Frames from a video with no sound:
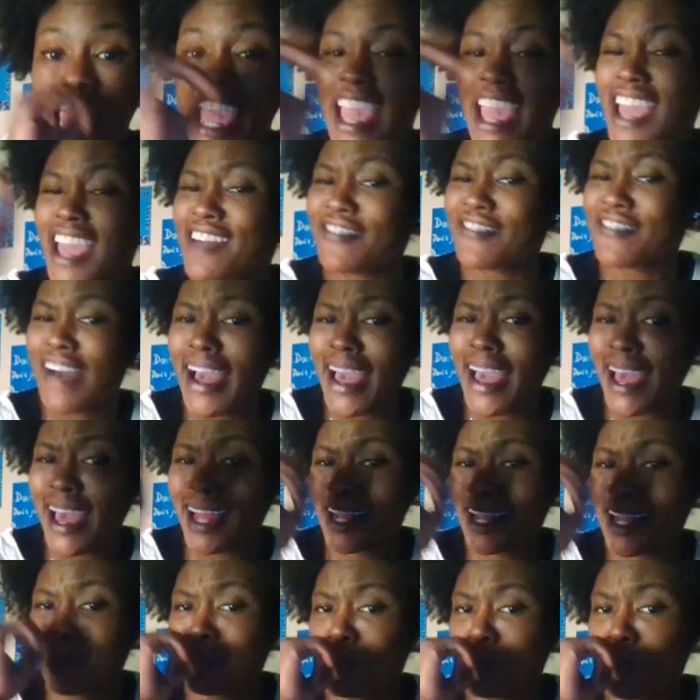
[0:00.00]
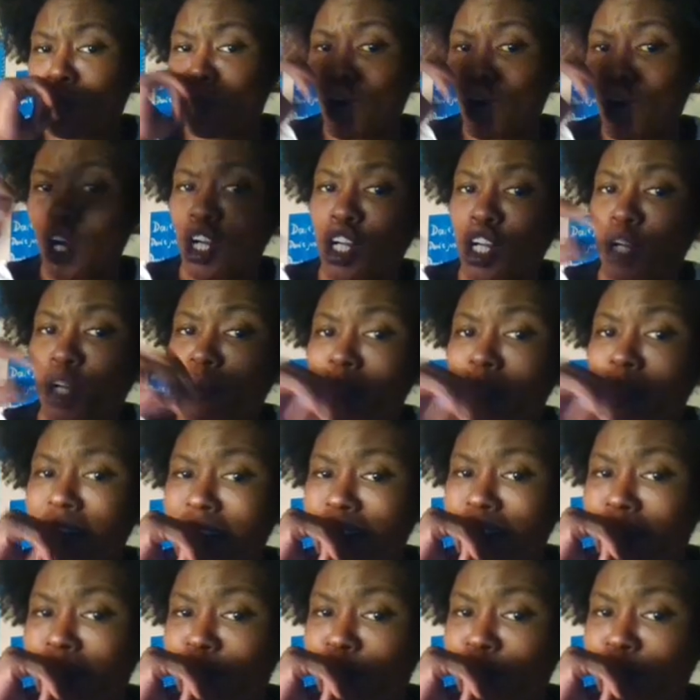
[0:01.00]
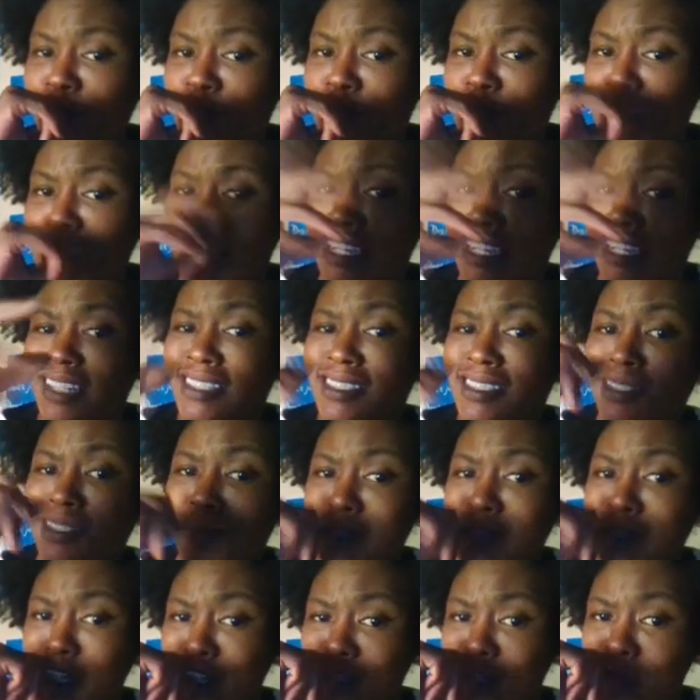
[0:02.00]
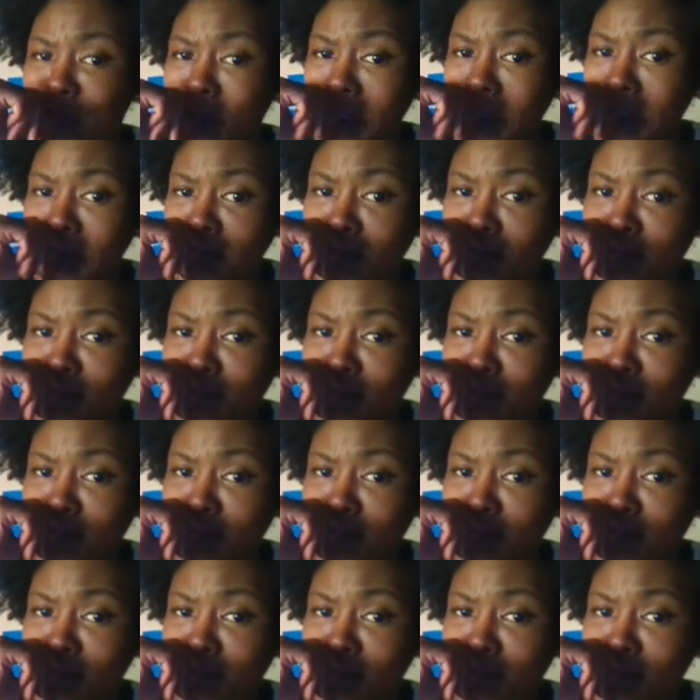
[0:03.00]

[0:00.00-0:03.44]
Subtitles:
If I hadn't have been working on myself, getting some therapy,